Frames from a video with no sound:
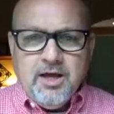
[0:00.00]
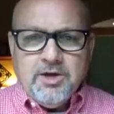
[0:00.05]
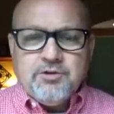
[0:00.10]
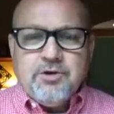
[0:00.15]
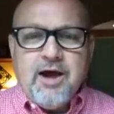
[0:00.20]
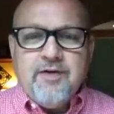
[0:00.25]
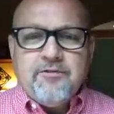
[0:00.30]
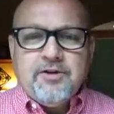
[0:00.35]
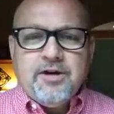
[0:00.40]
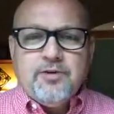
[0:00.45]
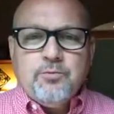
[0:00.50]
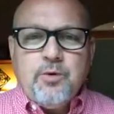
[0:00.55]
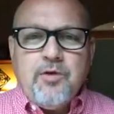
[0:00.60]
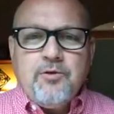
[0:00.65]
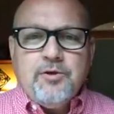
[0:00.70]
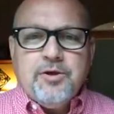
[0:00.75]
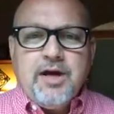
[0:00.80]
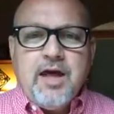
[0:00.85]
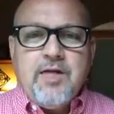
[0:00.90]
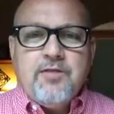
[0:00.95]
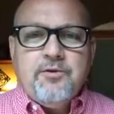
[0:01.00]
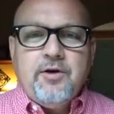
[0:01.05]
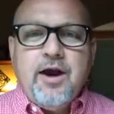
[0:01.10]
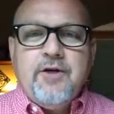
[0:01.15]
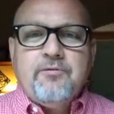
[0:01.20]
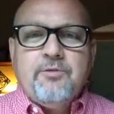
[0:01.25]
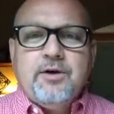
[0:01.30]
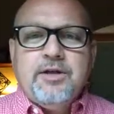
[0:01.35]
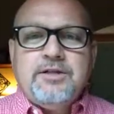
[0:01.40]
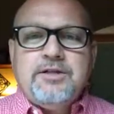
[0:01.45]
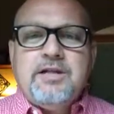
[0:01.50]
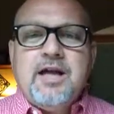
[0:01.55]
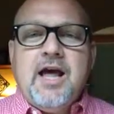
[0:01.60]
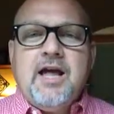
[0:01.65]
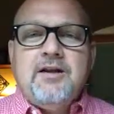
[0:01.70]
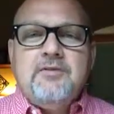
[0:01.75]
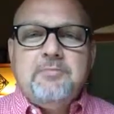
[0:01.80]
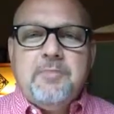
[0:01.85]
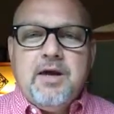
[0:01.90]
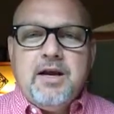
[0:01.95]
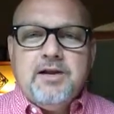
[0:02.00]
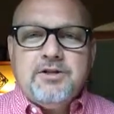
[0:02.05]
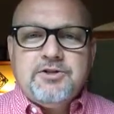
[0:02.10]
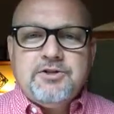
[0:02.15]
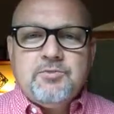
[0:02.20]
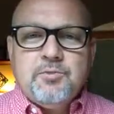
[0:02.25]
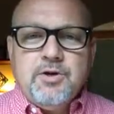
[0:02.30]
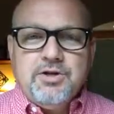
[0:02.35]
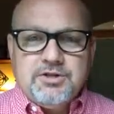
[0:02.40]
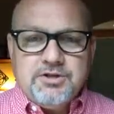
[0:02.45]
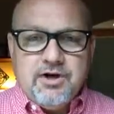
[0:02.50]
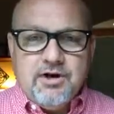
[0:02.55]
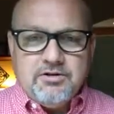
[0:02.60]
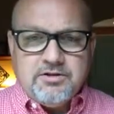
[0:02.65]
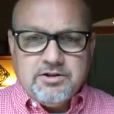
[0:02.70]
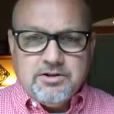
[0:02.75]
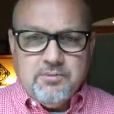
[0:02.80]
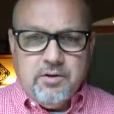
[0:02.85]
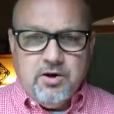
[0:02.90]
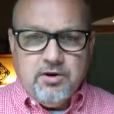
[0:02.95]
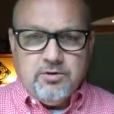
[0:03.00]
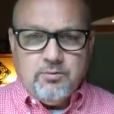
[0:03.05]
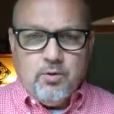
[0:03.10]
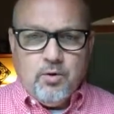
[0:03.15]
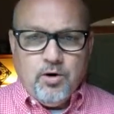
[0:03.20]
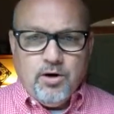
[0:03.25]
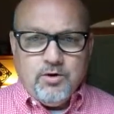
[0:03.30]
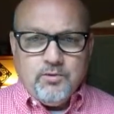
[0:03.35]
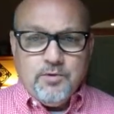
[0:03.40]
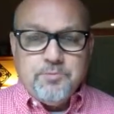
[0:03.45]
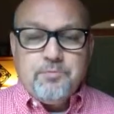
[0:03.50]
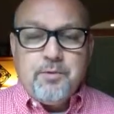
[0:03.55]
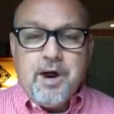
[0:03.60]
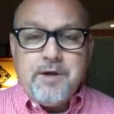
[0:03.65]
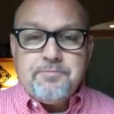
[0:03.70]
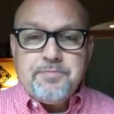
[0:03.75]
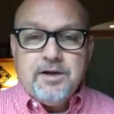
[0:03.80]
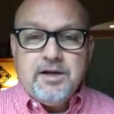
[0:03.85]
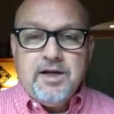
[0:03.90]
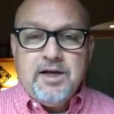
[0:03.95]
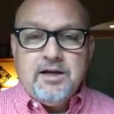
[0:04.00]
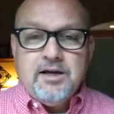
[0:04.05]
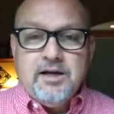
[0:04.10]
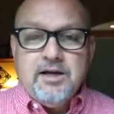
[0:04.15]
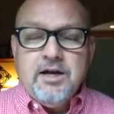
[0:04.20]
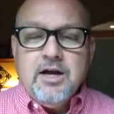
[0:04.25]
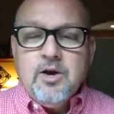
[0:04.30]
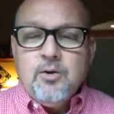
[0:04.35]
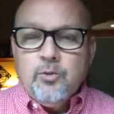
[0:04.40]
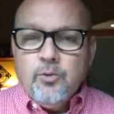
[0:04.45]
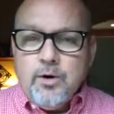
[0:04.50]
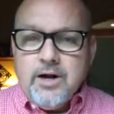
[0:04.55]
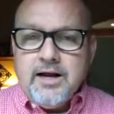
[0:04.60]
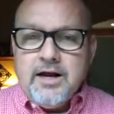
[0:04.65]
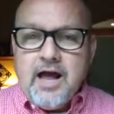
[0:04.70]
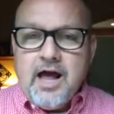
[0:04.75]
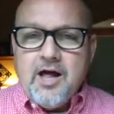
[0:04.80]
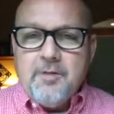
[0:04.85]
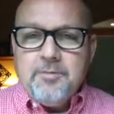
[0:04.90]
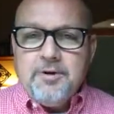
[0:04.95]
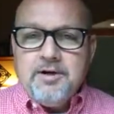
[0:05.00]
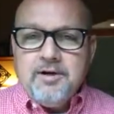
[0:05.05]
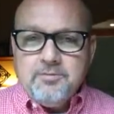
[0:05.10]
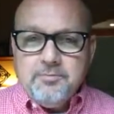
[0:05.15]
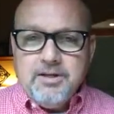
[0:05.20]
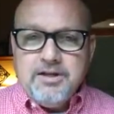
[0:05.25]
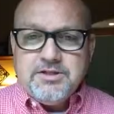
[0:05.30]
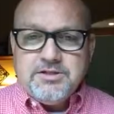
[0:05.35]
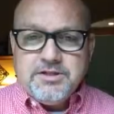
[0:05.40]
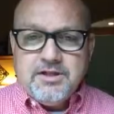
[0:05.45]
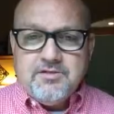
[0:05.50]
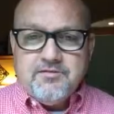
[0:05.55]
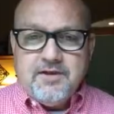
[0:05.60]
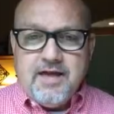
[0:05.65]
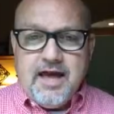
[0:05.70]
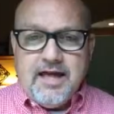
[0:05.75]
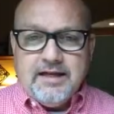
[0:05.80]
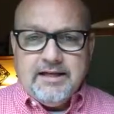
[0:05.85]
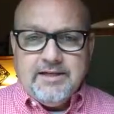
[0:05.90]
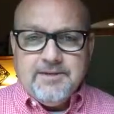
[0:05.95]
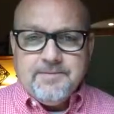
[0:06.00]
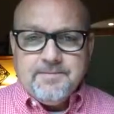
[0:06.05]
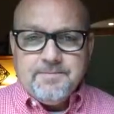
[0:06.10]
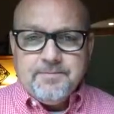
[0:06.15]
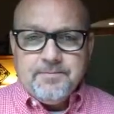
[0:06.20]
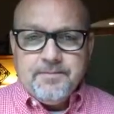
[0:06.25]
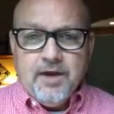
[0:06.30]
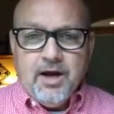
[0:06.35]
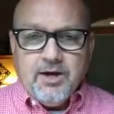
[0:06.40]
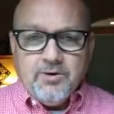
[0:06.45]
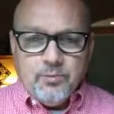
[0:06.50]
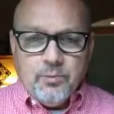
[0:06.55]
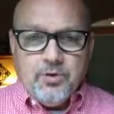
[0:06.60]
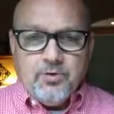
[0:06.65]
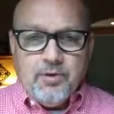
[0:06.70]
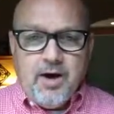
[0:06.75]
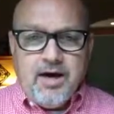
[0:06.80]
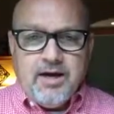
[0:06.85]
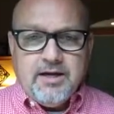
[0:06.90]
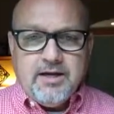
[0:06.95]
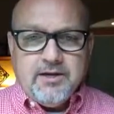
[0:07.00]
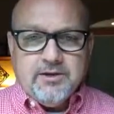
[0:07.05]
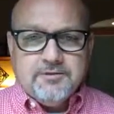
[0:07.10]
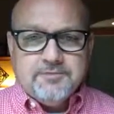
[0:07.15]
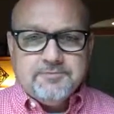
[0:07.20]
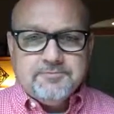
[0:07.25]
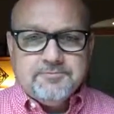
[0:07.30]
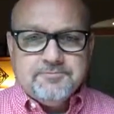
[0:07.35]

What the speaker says: Traffic and weather together every 10 minutes. We start tomorrow morning with Brett Paquita, Rick Alvin, and me, Steve Kelly, on Wood Radio.